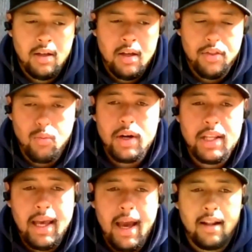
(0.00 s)
the run
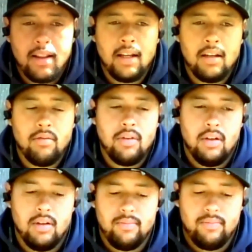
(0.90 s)
he had at the end of
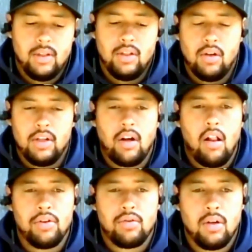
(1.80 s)
his
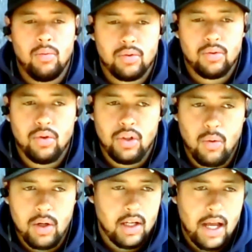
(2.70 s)
college career was cool.
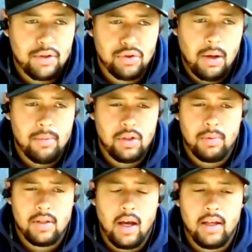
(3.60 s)
Winning a national championship
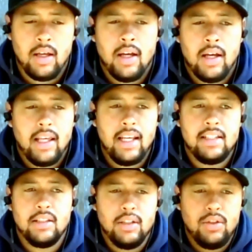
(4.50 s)
is not
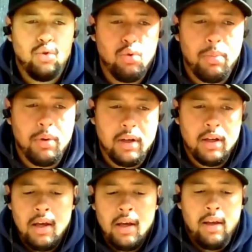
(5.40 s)
easy to do, but
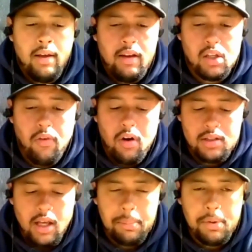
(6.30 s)
as far as
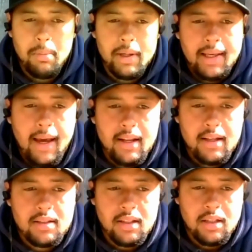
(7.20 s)
like pure
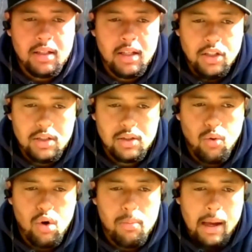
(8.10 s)
mechanics and just
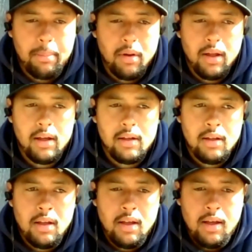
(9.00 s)
quarterback play
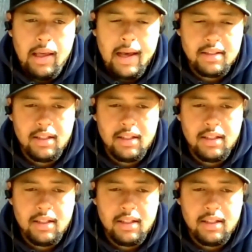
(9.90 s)
as it